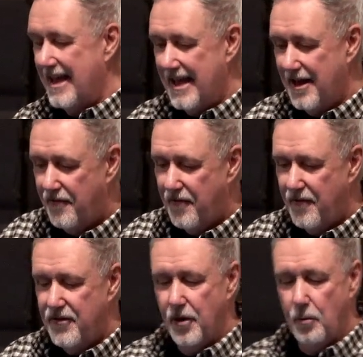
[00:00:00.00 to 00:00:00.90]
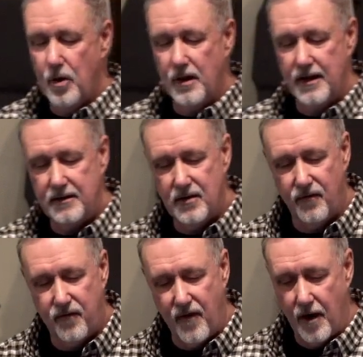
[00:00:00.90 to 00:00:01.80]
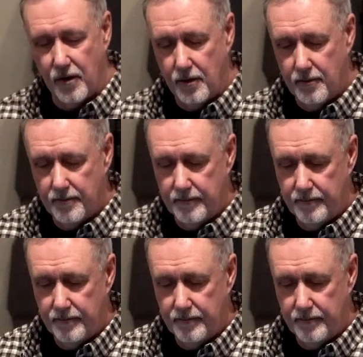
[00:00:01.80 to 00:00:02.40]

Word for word: if you're willing to follow.